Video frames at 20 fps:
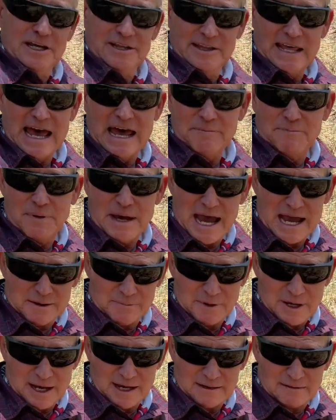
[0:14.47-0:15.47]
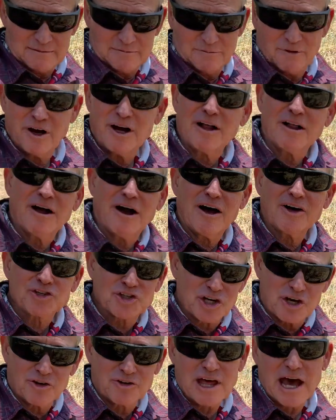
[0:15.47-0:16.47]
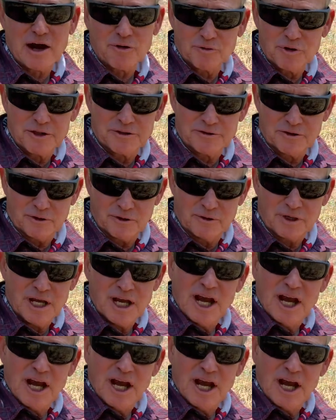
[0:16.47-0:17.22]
in that backpack? Well, I'll share that with you.